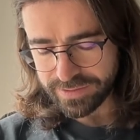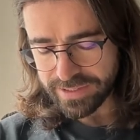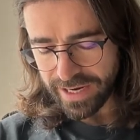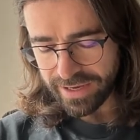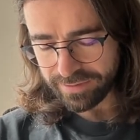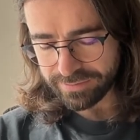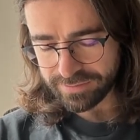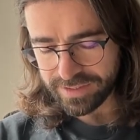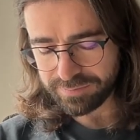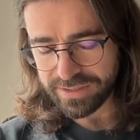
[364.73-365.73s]
dive
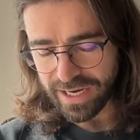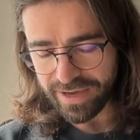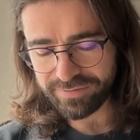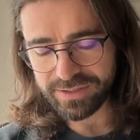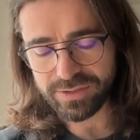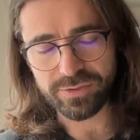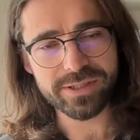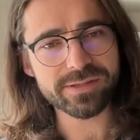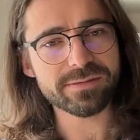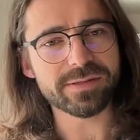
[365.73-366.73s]
deep dive into
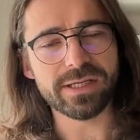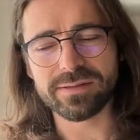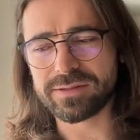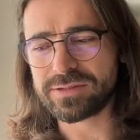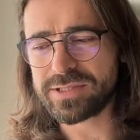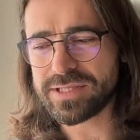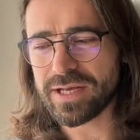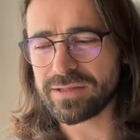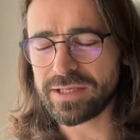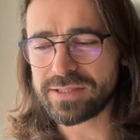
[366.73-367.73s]
it and
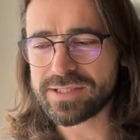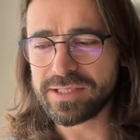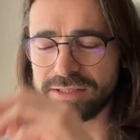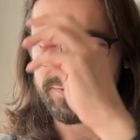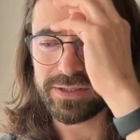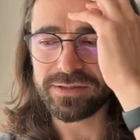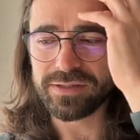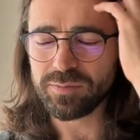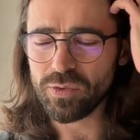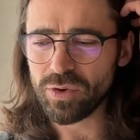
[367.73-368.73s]
understand like
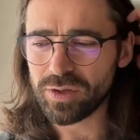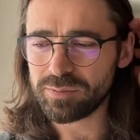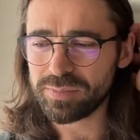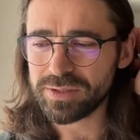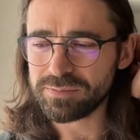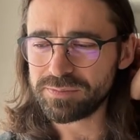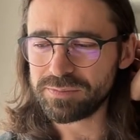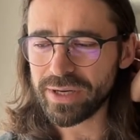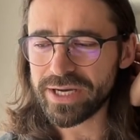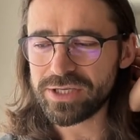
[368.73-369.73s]
significantly more but
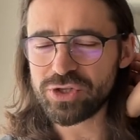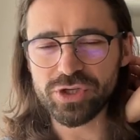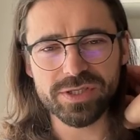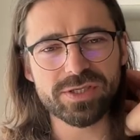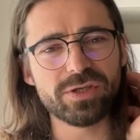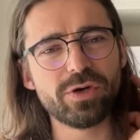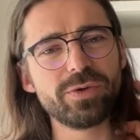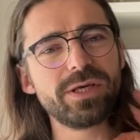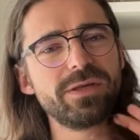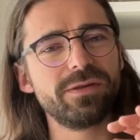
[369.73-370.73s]
by just
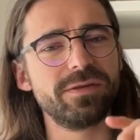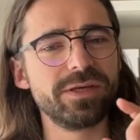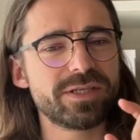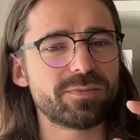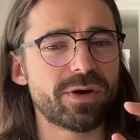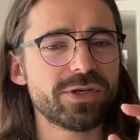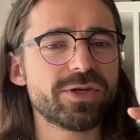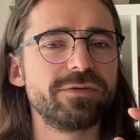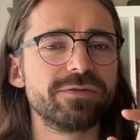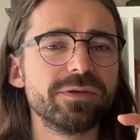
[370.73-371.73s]
knowing this
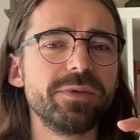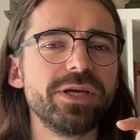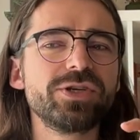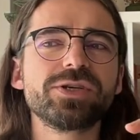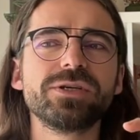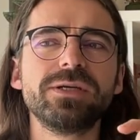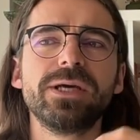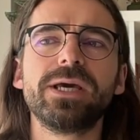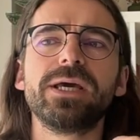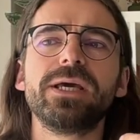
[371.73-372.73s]
much information
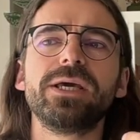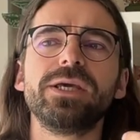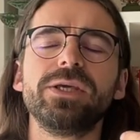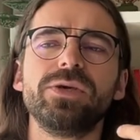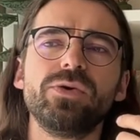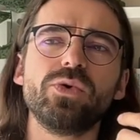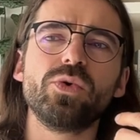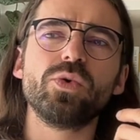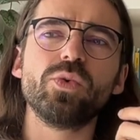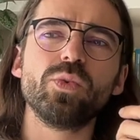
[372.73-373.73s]

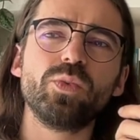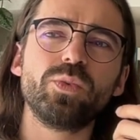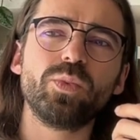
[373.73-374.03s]
you